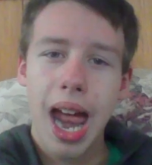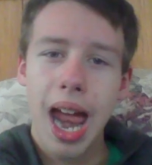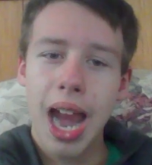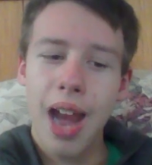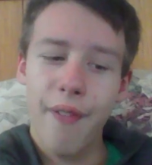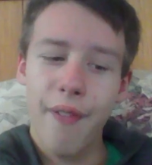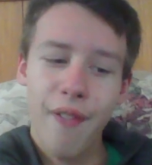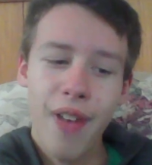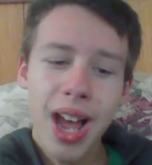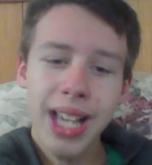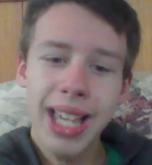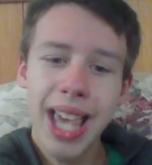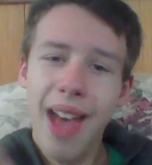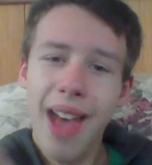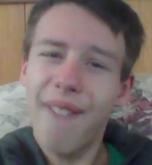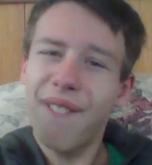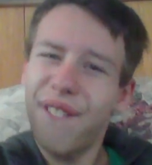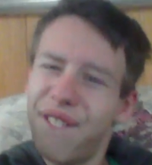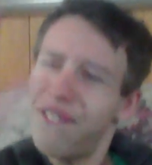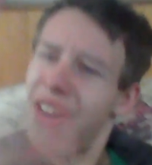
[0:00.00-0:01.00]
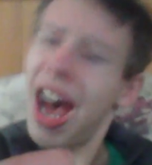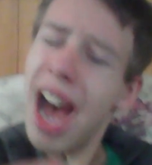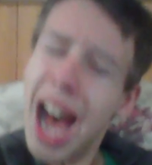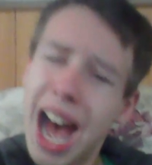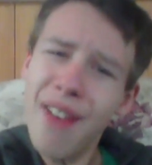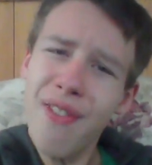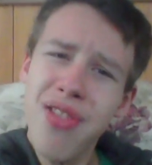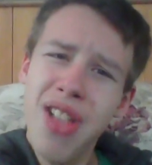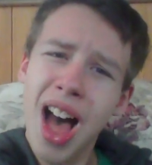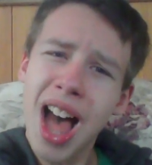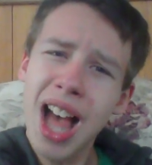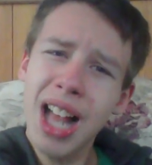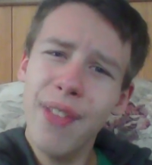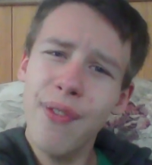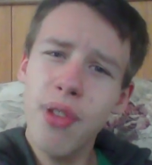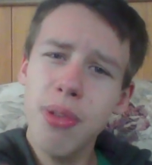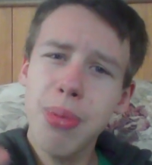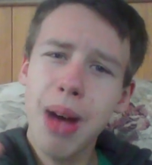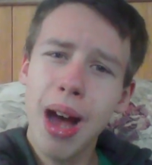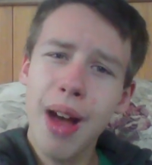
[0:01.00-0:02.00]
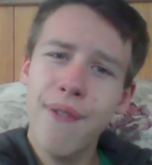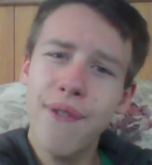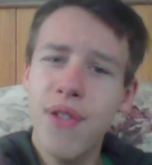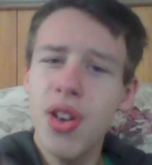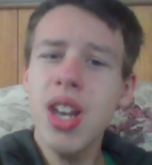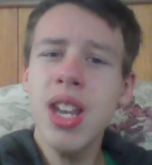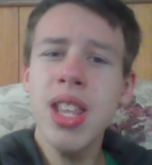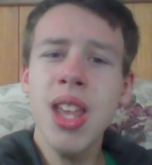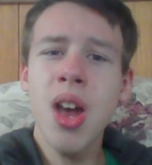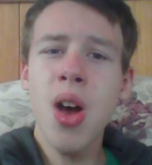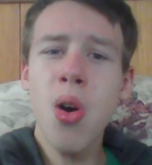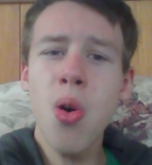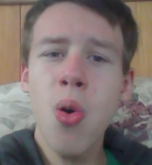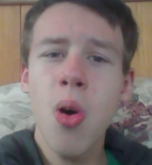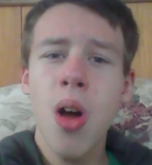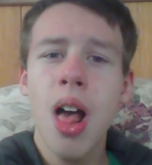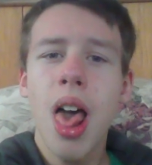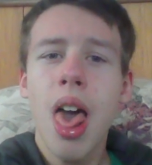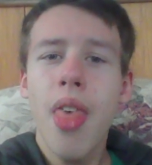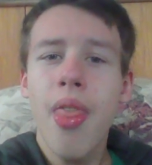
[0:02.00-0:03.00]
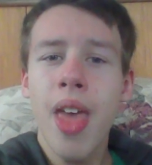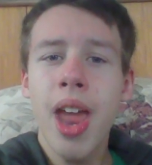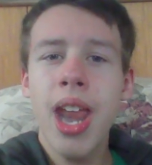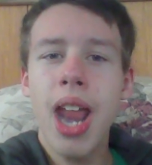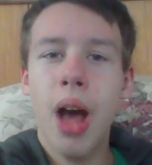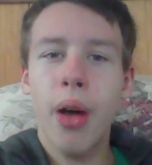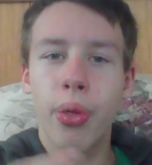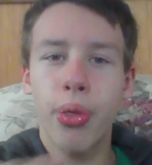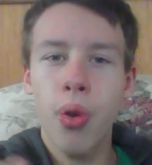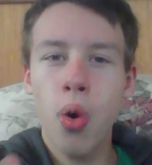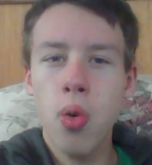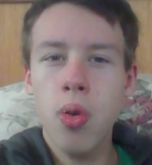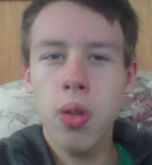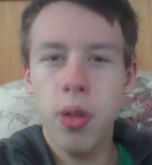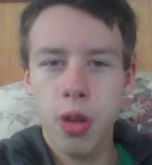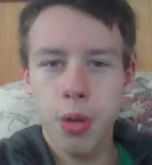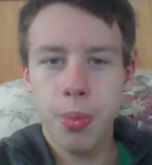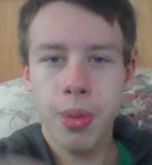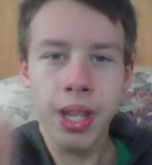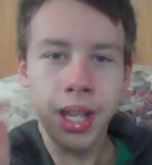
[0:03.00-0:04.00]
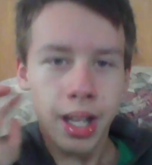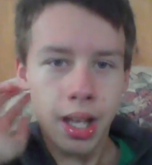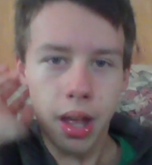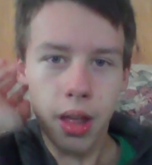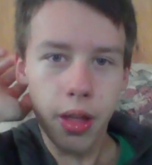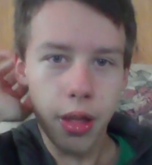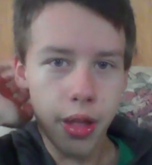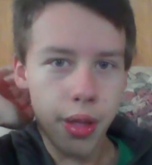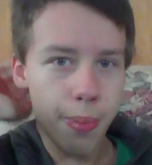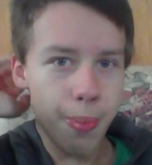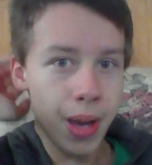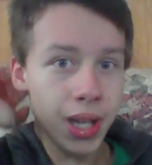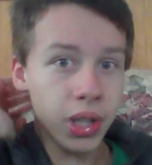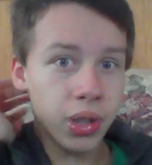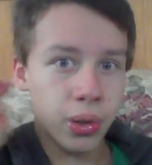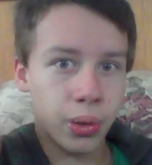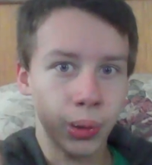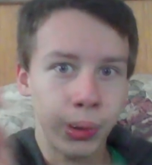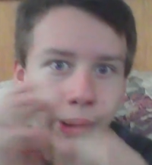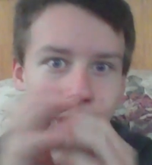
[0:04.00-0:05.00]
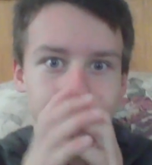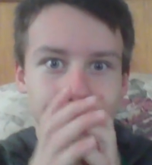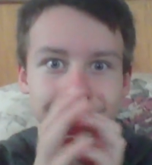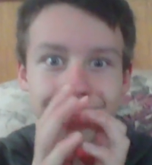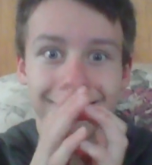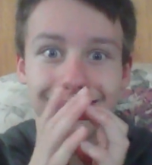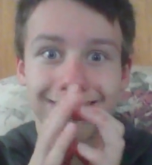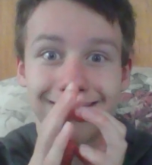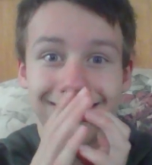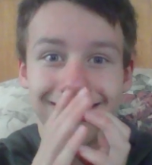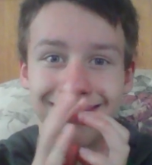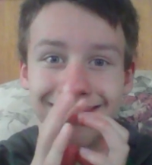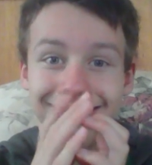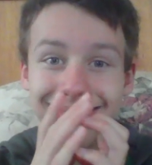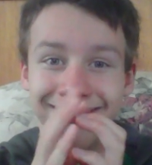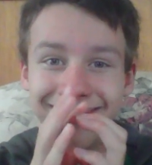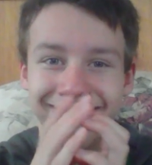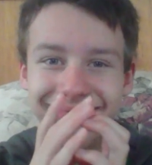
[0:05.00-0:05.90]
and if I get 5 likes for my video, then I'll throw in something special. I